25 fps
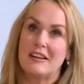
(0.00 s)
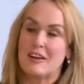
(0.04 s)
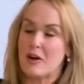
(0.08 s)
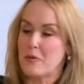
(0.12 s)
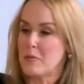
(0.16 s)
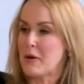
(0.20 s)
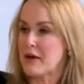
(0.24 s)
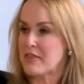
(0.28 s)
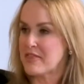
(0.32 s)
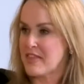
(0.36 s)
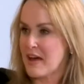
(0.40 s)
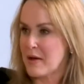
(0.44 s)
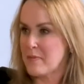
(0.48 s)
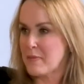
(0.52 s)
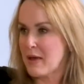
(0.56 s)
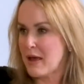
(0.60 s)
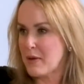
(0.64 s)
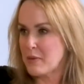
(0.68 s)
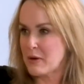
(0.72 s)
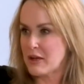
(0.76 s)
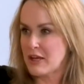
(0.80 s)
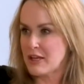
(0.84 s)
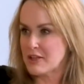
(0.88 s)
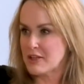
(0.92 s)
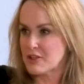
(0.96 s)
got my thumb
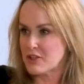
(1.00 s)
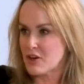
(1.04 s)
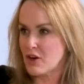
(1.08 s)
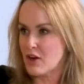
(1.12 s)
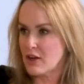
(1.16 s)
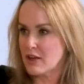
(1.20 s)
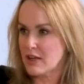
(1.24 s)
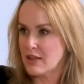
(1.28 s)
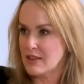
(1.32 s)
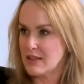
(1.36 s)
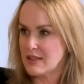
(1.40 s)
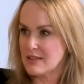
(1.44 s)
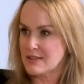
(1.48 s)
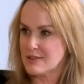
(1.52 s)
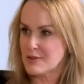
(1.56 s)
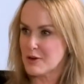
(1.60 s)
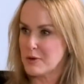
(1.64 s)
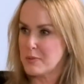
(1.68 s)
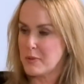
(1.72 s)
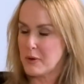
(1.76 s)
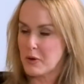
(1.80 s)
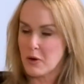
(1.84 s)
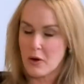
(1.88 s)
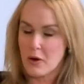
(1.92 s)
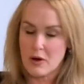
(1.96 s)
out. We're hitchhiking. These
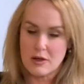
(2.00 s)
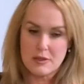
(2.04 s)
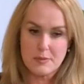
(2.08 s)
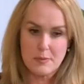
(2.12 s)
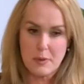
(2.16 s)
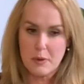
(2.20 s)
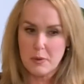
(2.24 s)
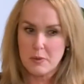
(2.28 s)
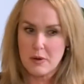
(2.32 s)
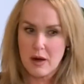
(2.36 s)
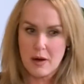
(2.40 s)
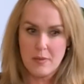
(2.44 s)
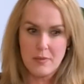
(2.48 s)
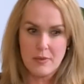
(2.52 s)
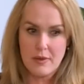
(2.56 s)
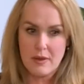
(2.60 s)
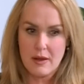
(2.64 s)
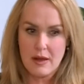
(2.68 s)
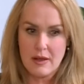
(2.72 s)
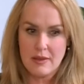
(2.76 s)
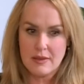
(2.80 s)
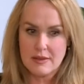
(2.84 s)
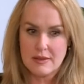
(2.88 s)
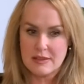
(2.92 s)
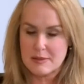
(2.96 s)
group of guys pulled up
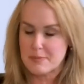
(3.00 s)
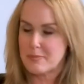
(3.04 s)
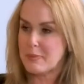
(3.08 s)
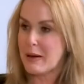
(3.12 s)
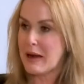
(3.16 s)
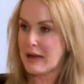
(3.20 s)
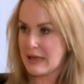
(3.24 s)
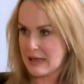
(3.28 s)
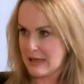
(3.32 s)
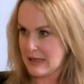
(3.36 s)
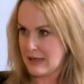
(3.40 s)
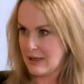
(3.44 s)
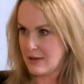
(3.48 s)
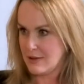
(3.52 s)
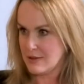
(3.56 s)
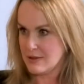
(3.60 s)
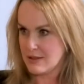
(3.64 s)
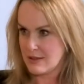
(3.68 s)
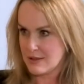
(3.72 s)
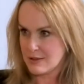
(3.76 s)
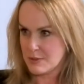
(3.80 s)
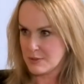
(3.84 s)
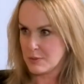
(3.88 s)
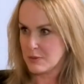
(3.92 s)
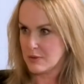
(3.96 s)
in this bucky, because
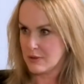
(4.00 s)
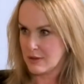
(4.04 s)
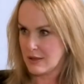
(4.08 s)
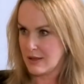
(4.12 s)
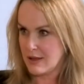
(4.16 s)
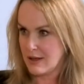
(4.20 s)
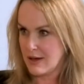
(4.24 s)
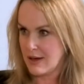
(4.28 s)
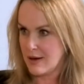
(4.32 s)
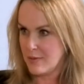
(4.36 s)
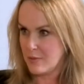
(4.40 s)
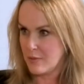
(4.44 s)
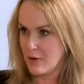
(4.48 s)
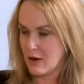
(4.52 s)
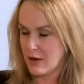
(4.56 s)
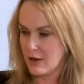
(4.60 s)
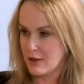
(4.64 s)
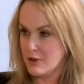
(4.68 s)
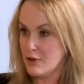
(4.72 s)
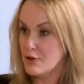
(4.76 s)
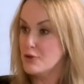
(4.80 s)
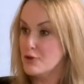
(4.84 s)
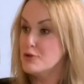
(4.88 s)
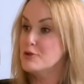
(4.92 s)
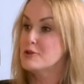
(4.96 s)
that's what the like a
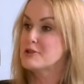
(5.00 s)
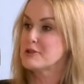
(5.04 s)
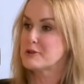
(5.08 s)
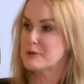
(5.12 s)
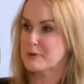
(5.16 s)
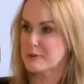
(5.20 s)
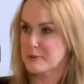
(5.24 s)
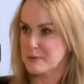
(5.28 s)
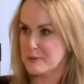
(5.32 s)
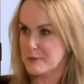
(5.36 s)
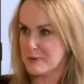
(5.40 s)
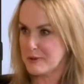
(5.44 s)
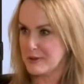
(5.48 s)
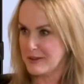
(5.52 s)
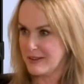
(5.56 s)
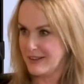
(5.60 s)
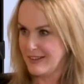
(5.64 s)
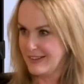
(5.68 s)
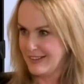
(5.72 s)
ute's called.